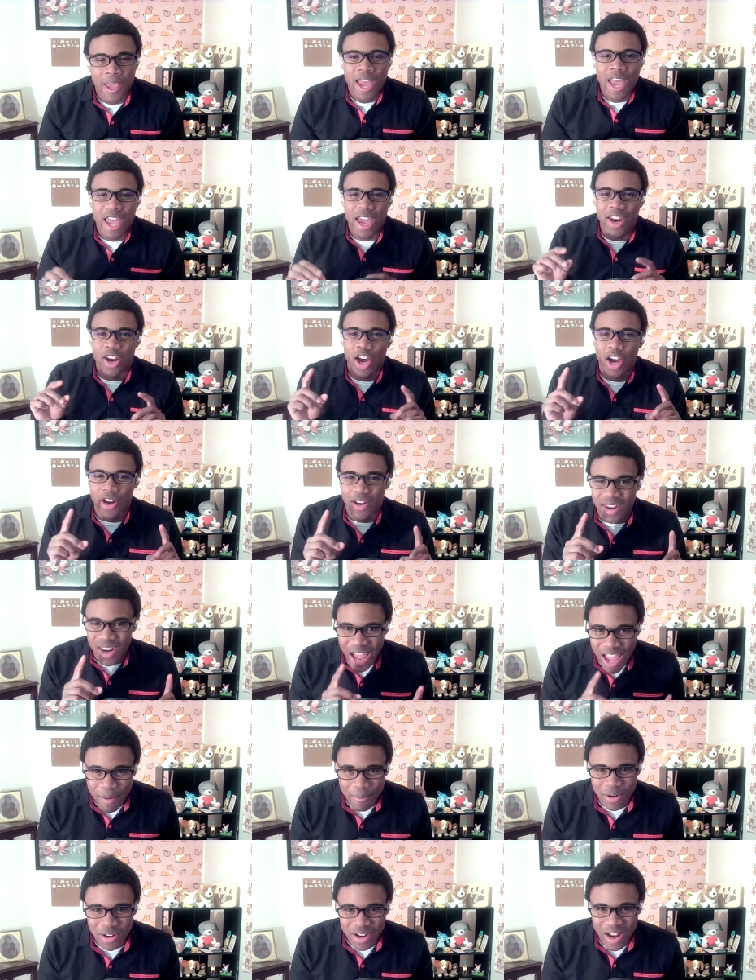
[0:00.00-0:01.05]
And on
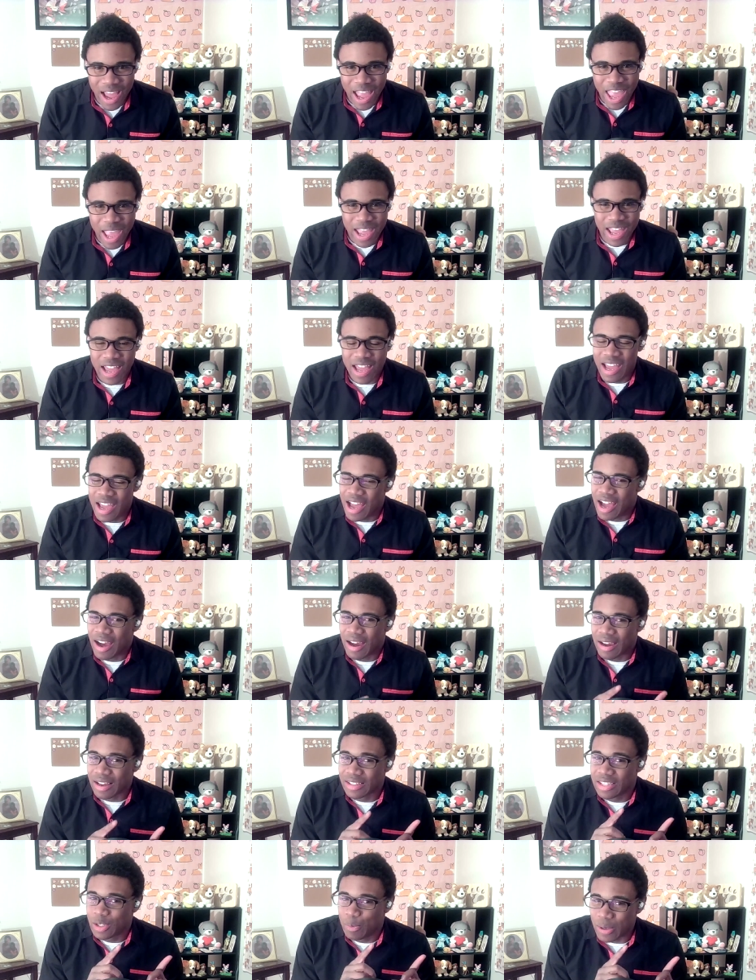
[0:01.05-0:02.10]
Nightmare Night,
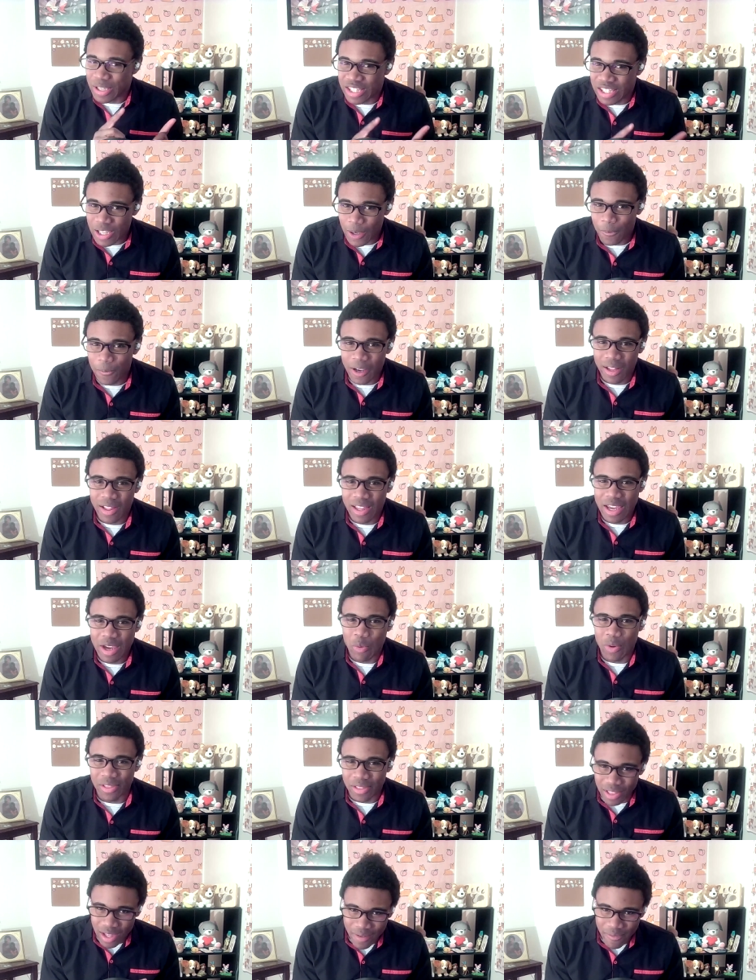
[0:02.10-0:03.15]
specifically
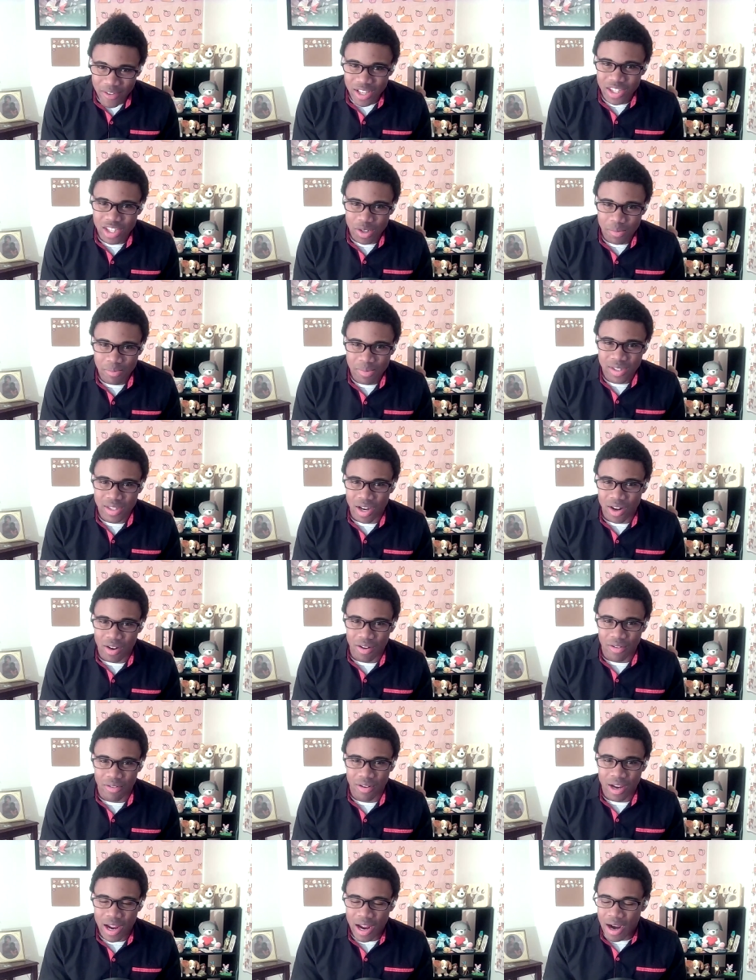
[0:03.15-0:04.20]
when Living
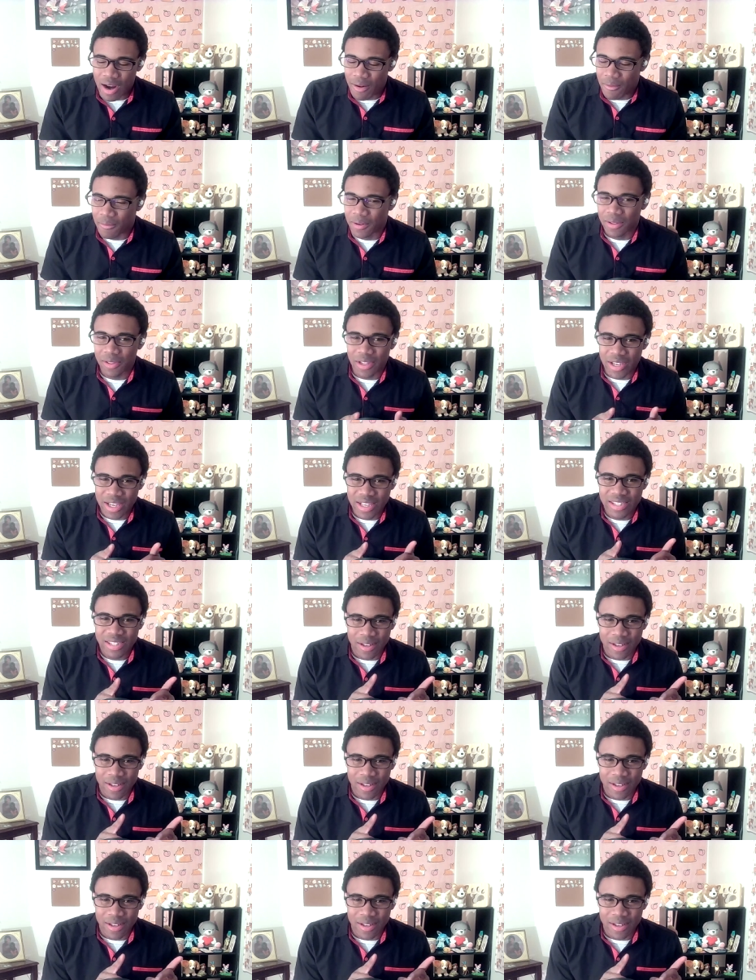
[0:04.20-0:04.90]
Tombstone released